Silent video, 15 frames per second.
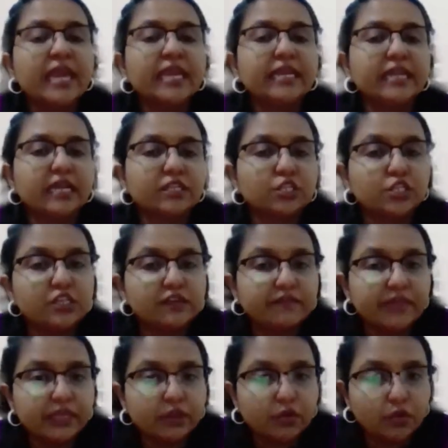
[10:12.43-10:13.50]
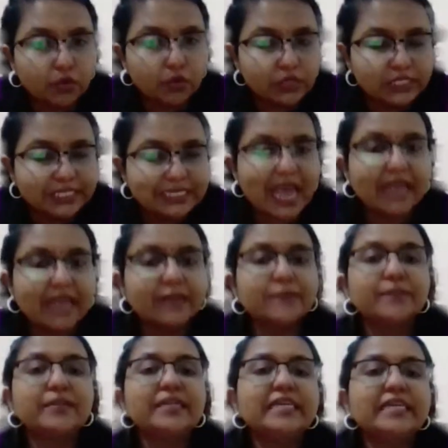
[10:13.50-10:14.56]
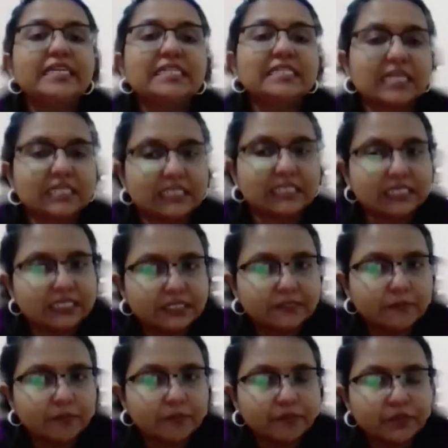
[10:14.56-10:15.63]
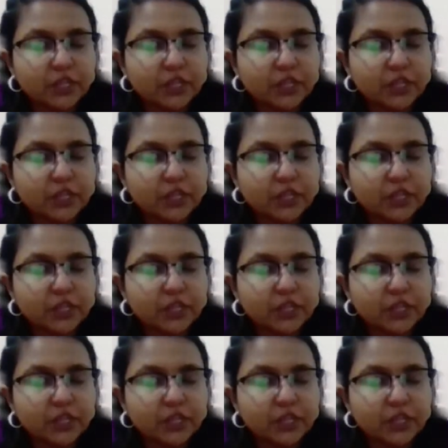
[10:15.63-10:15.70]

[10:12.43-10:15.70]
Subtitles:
in achieving goals and building success?